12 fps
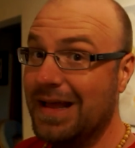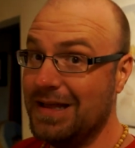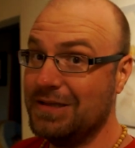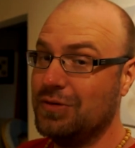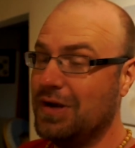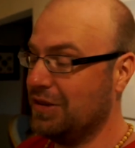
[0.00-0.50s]

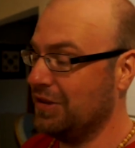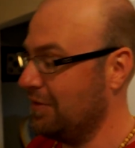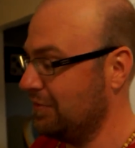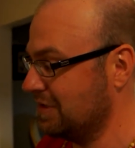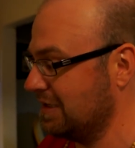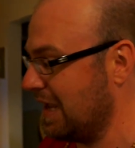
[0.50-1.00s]
That's what I
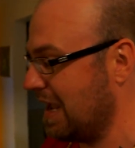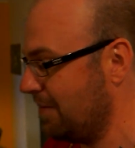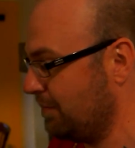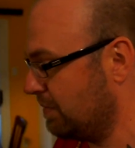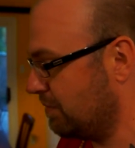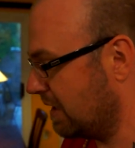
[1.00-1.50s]
thought was going to
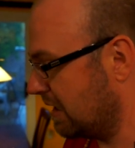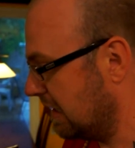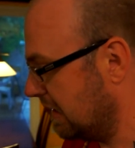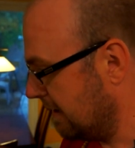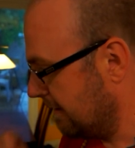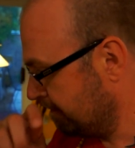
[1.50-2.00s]
happen,
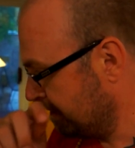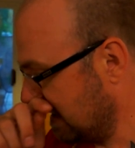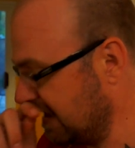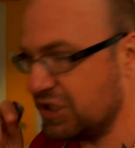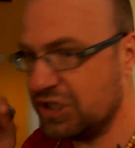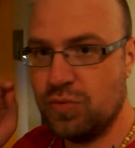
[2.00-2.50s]
but
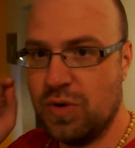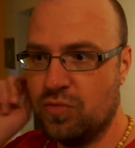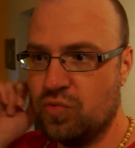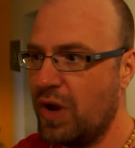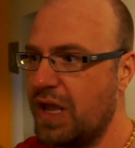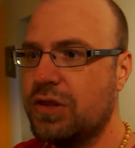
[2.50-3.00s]
it just
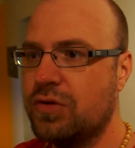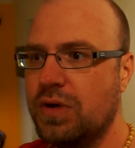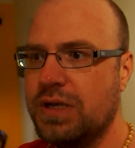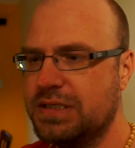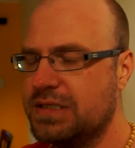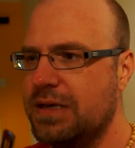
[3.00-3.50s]
went right through
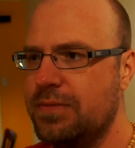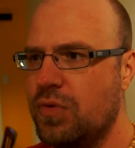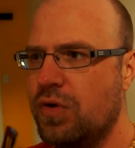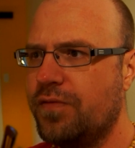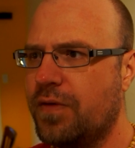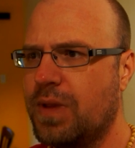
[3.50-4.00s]
it, didn't
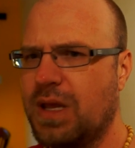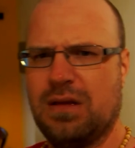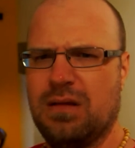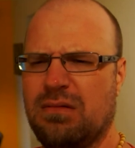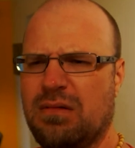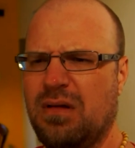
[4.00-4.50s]
move. I'm
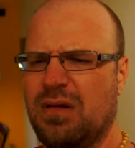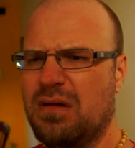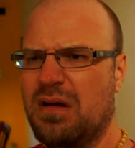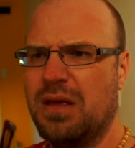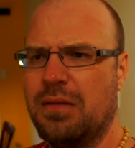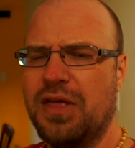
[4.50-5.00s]
like, huh,
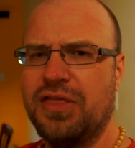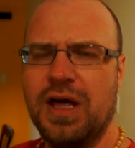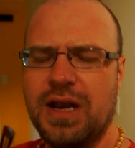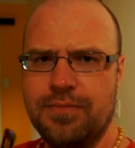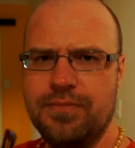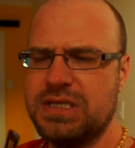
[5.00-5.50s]
I, I
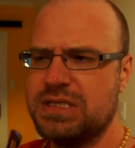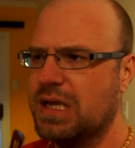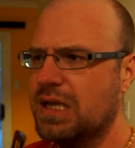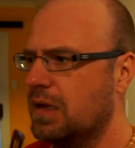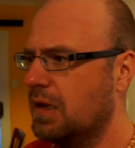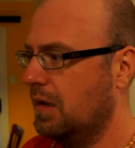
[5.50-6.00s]
thought I missed
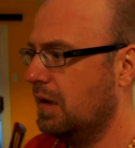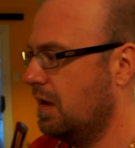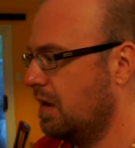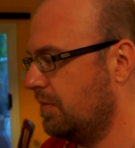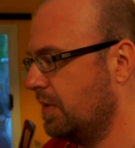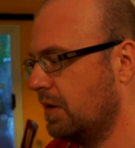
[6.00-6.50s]
it.
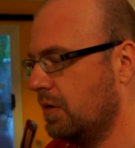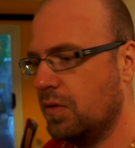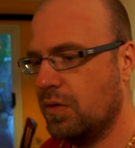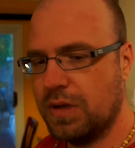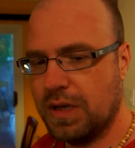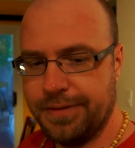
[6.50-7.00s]
And I'm like,
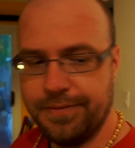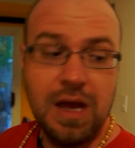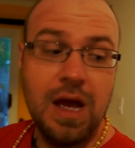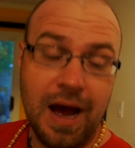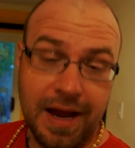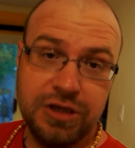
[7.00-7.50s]
oh, okay.
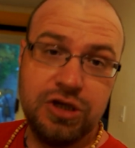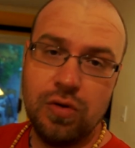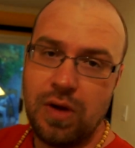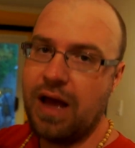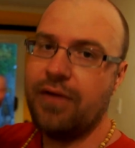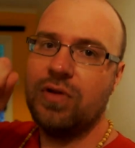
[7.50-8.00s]
I
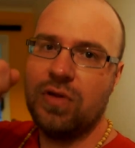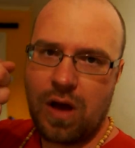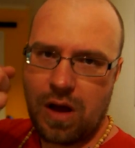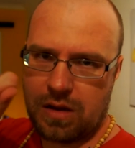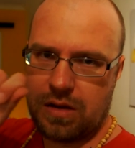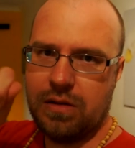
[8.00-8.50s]
do have a
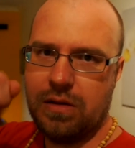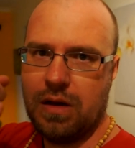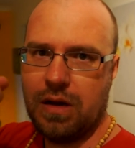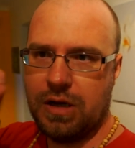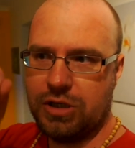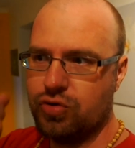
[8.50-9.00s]
lock,
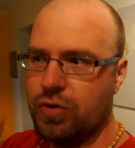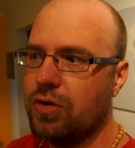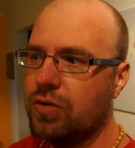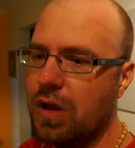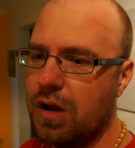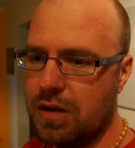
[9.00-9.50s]
uh, a
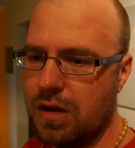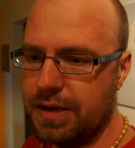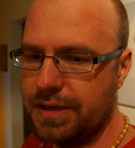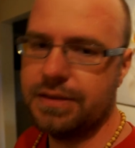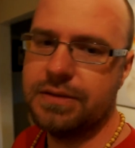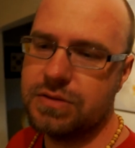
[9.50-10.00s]
trigger lock
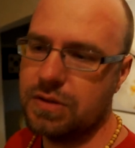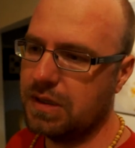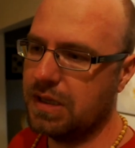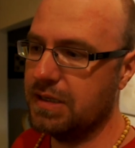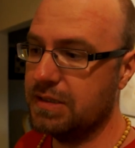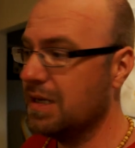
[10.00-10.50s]
on it, so the
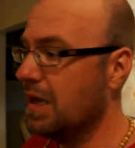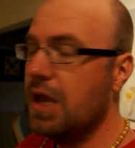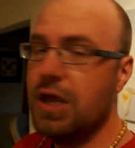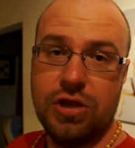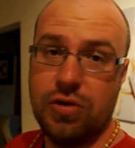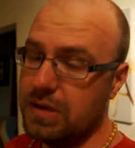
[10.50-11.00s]
kids,
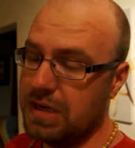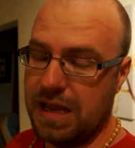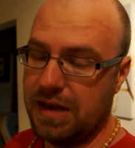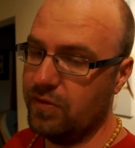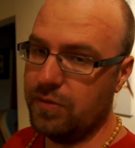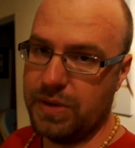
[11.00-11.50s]
Ewan
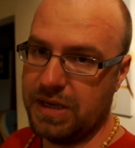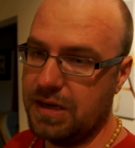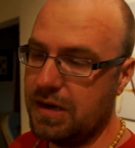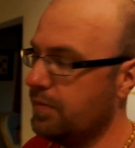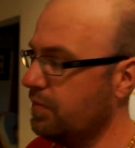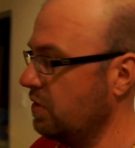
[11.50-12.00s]
can't even pick it up.